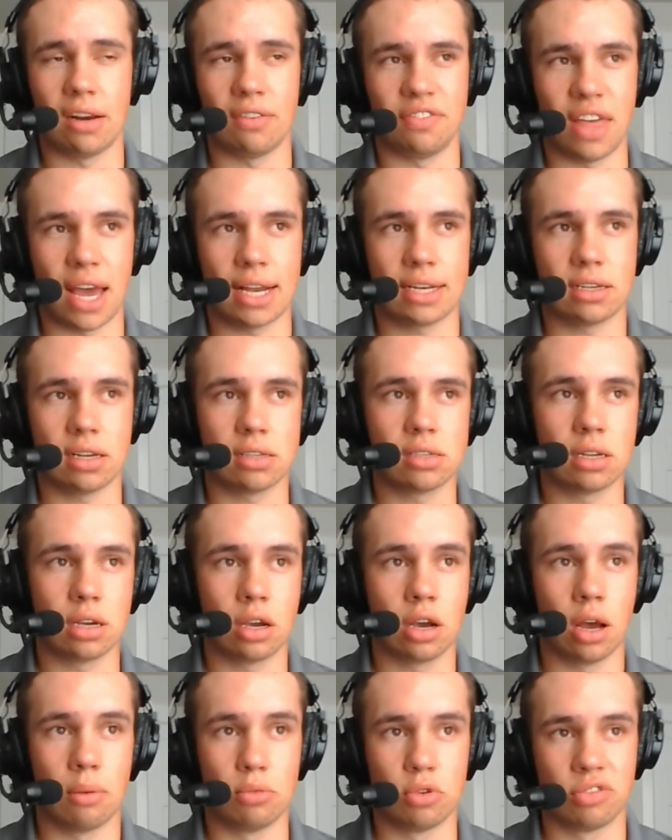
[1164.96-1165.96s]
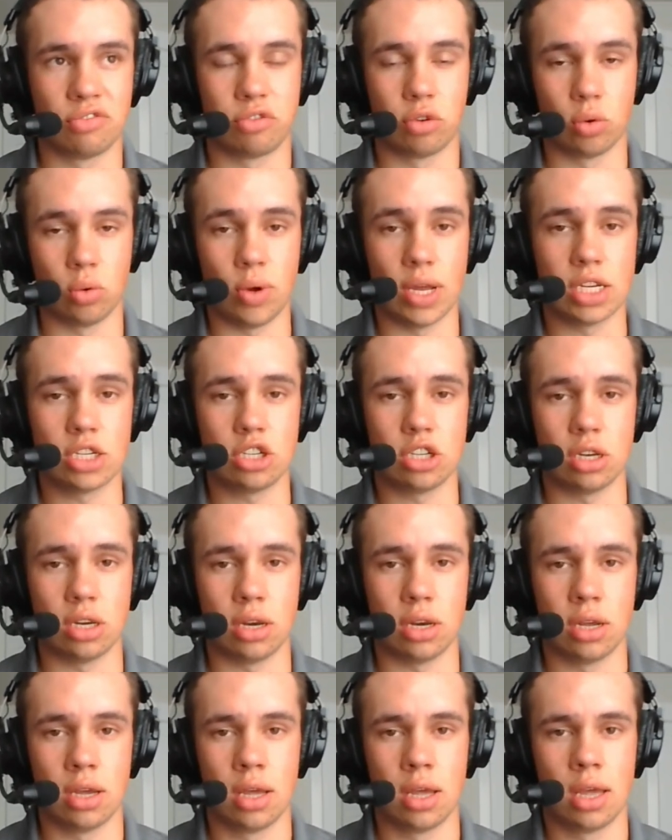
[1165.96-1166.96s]
And if that doesn't come to
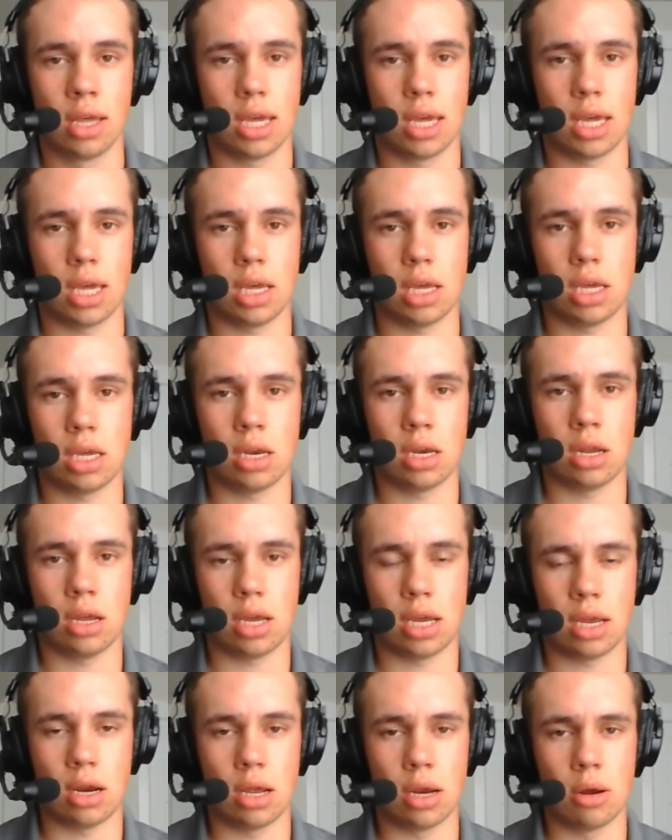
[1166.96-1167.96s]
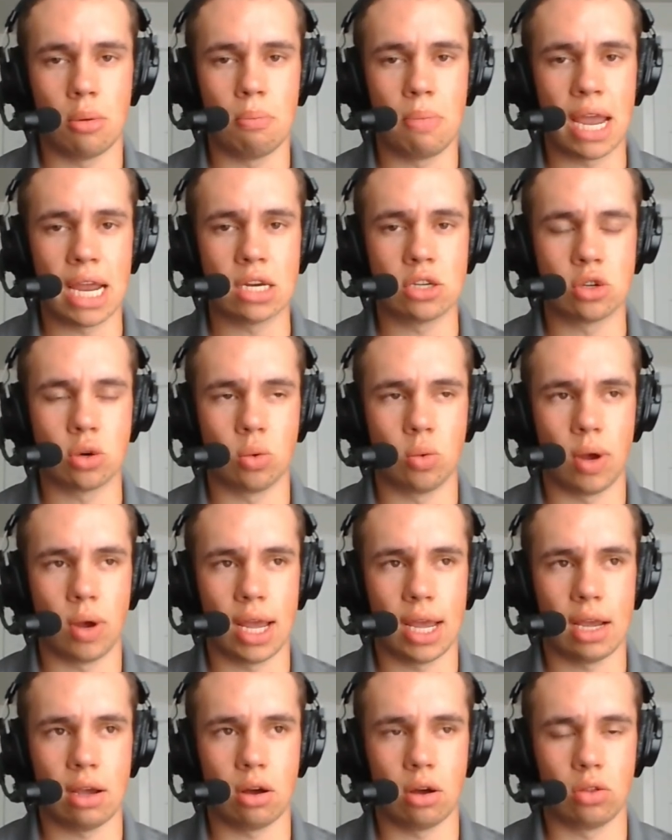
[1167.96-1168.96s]
fruition in a major
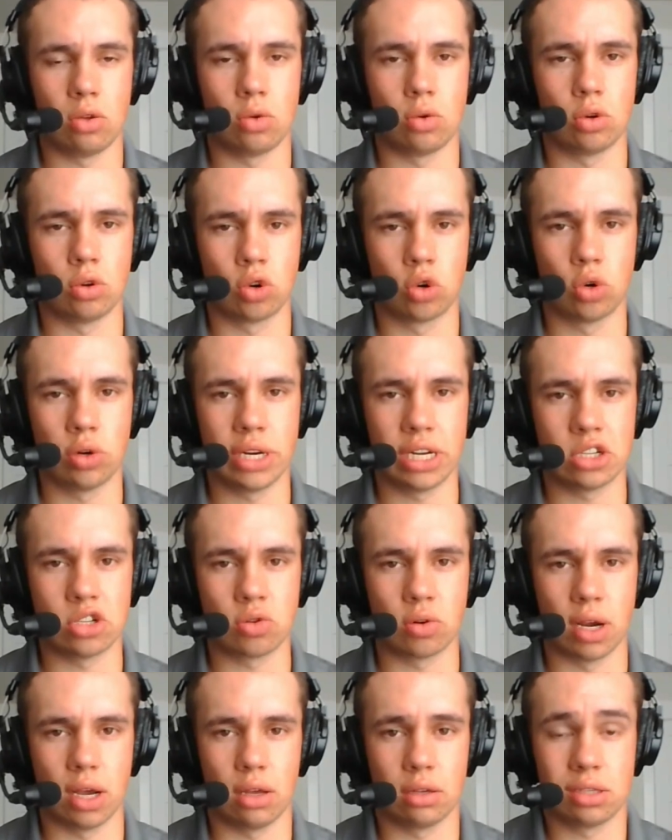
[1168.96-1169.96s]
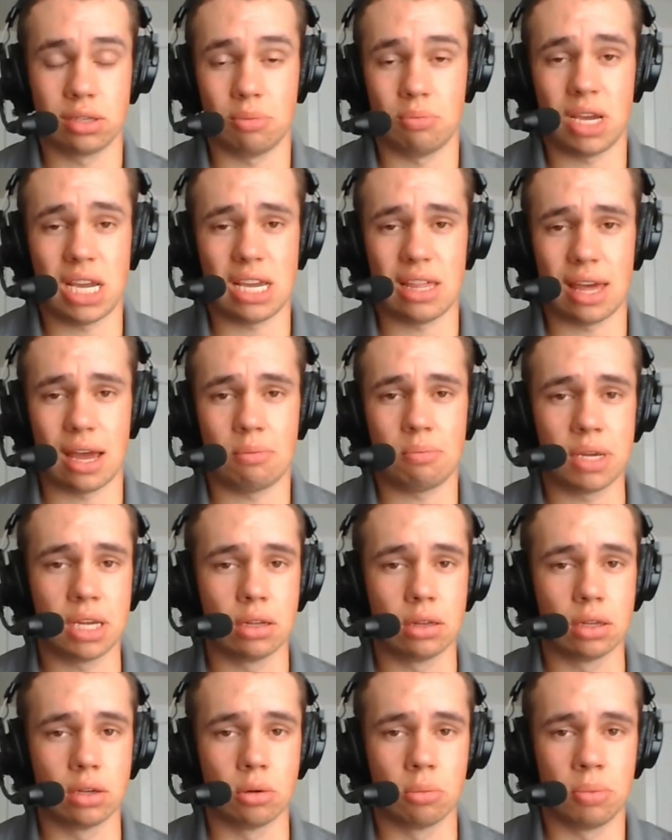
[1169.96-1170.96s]
way on the recruiting trail, to me, that'd be
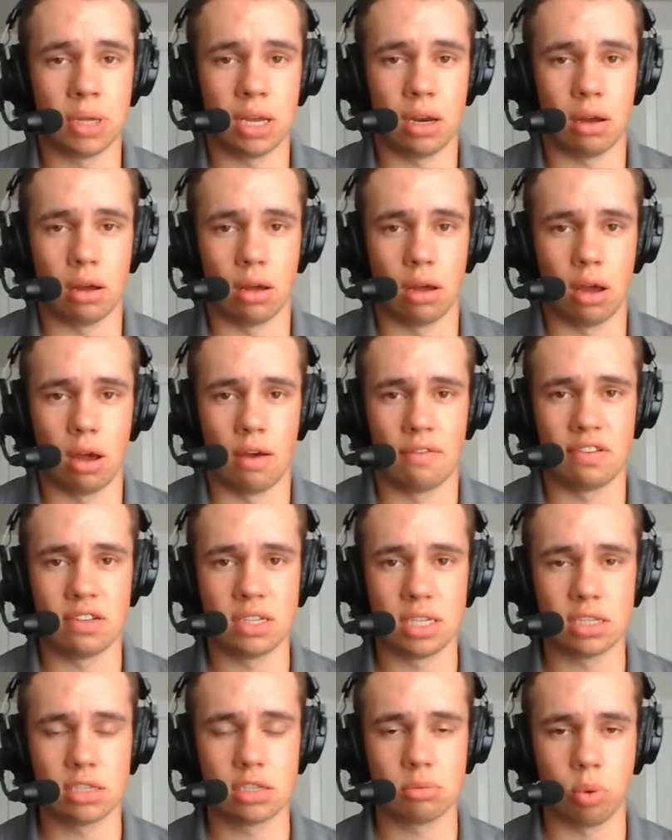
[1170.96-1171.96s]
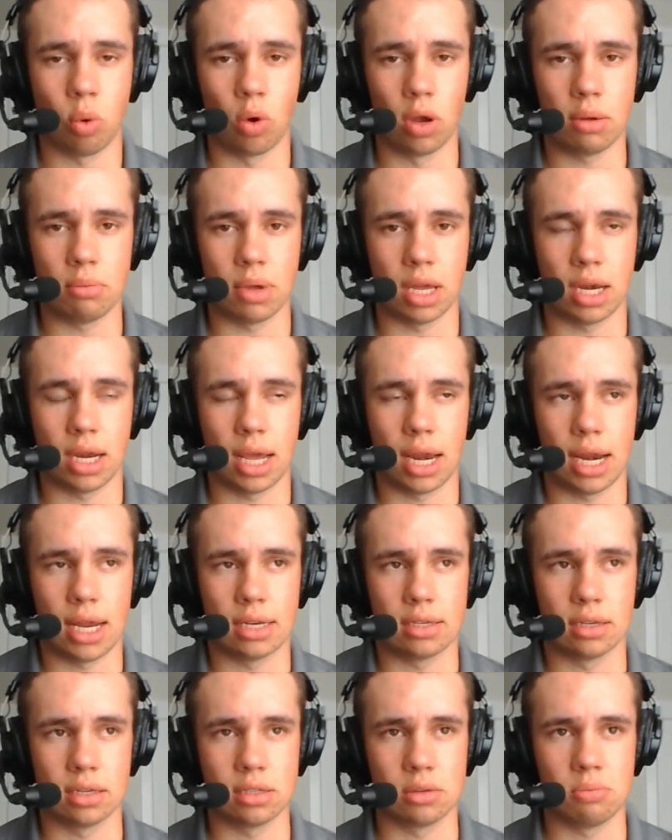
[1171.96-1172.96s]
a little bit of a disappointment. And
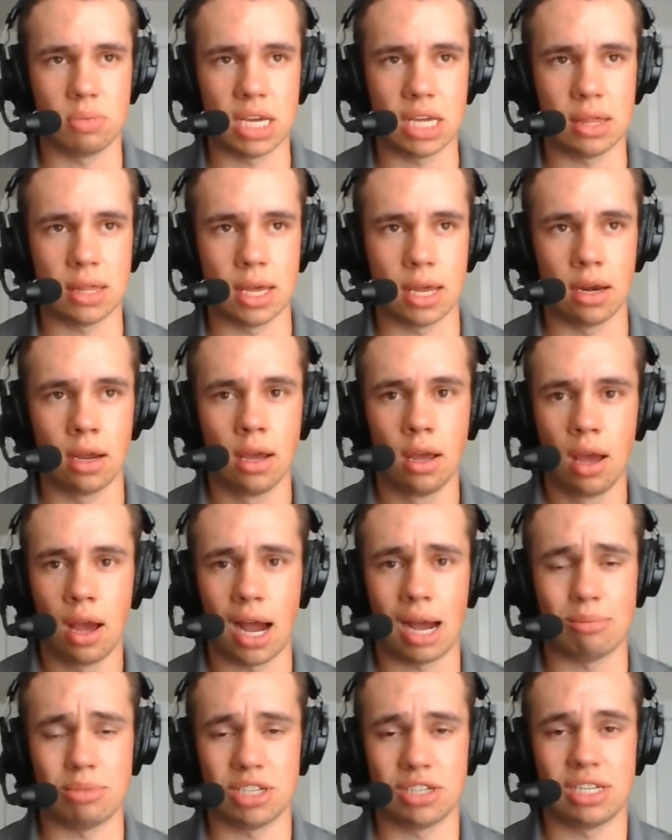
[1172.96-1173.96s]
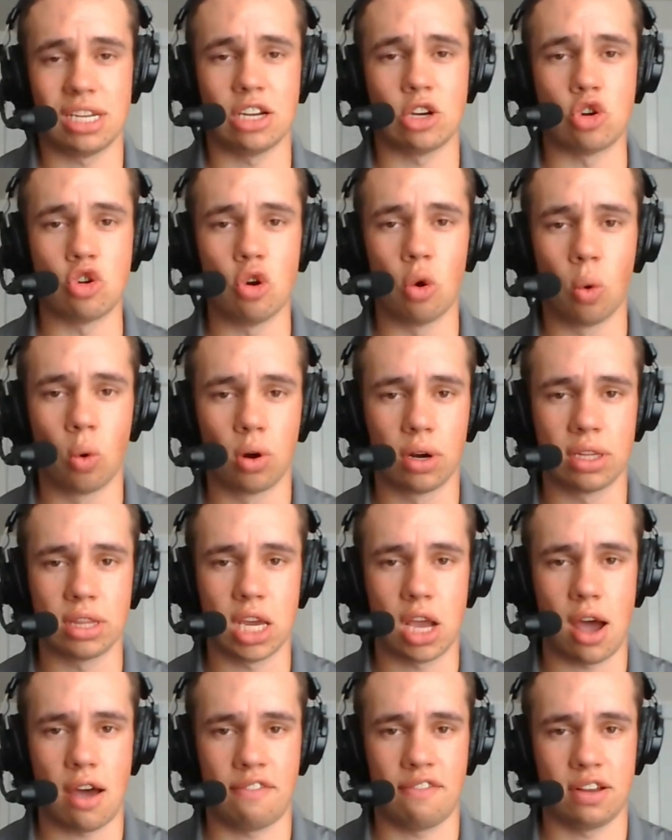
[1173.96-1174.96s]
it doesn't mean that I'm just ignoring
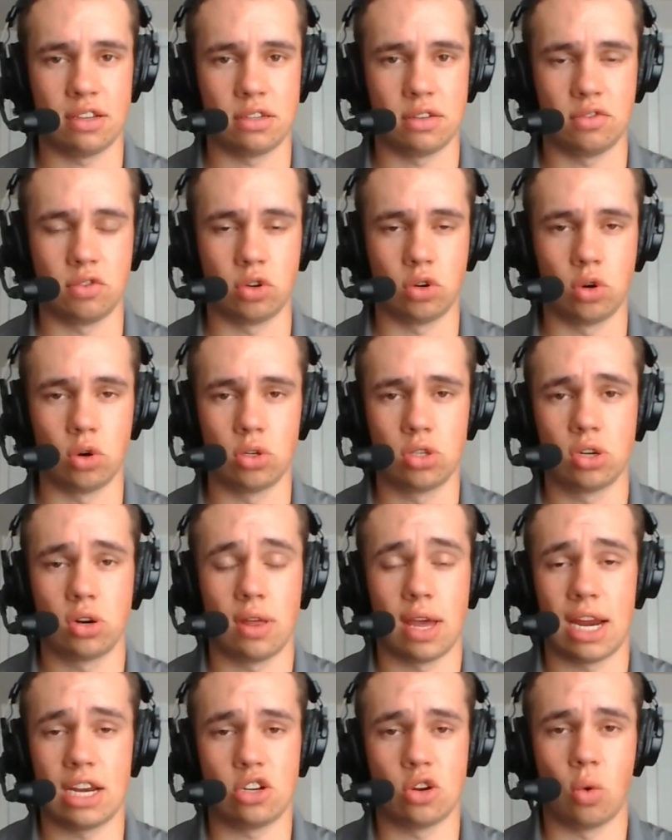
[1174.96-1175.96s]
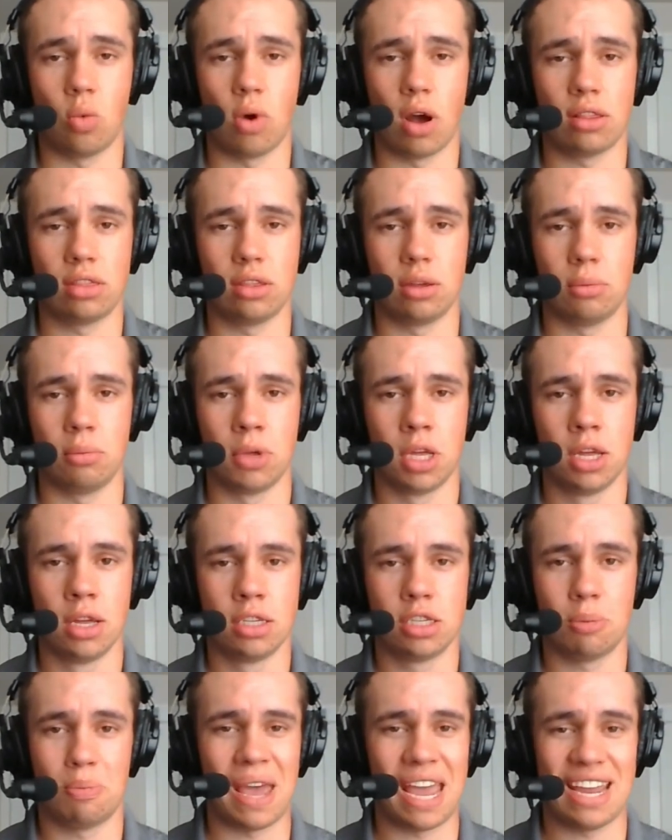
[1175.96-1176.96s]
the offensive recruits or that I don't want them
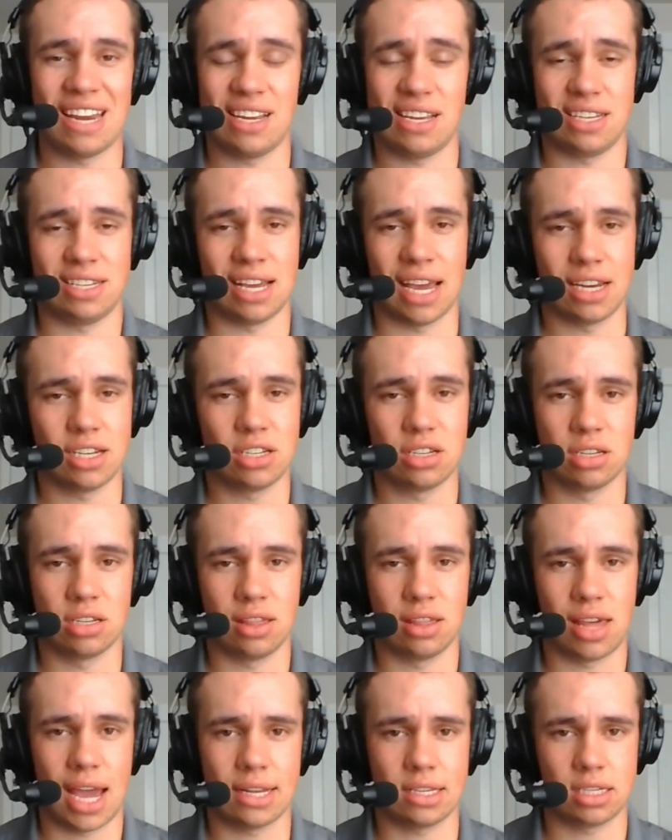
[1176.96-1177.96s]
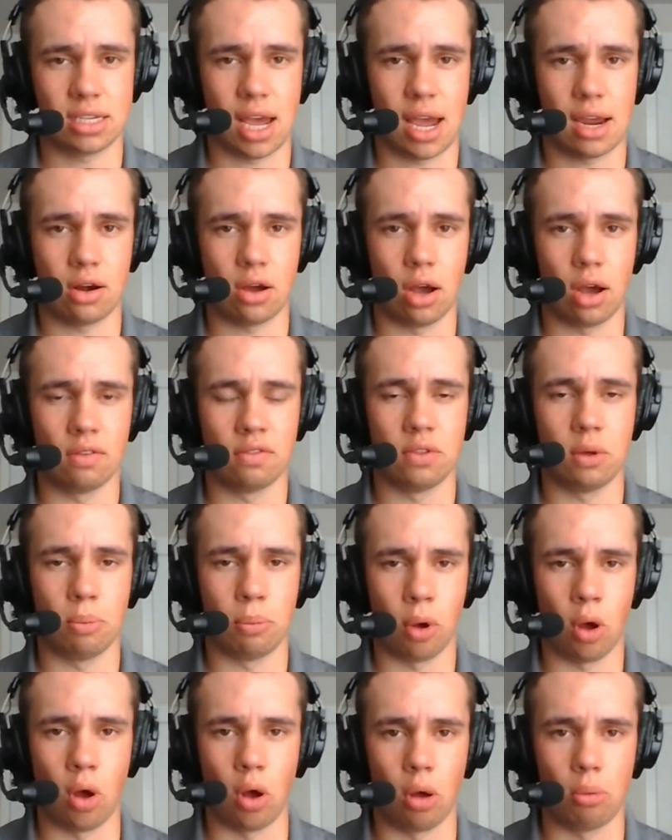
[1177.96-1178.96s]
to pay any attention to that side of the
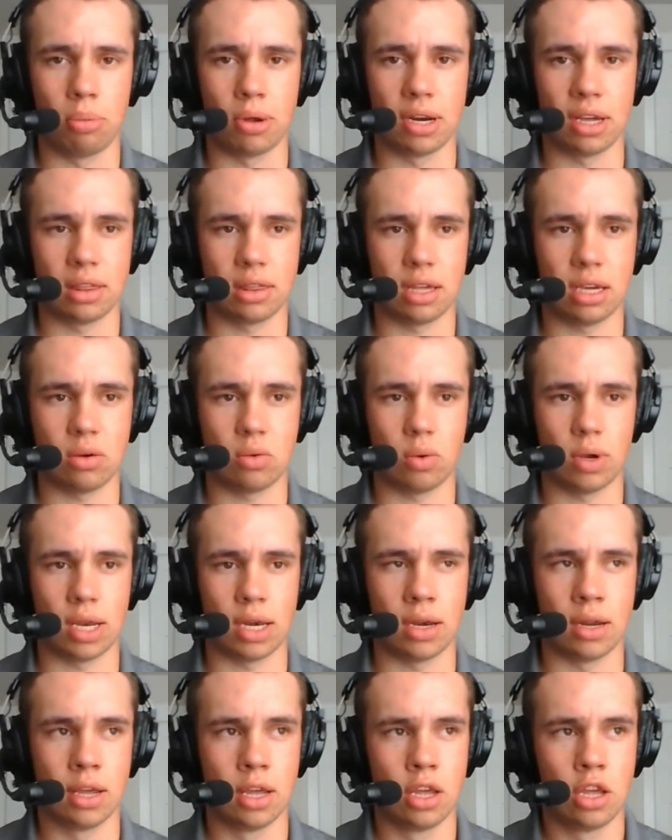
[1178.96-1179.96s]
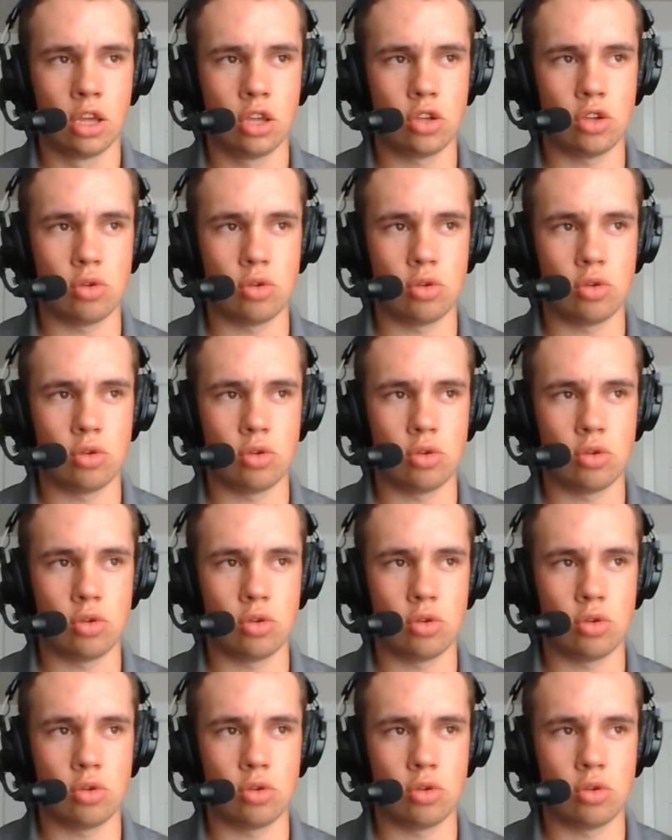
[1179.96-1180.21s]
ball. But I think when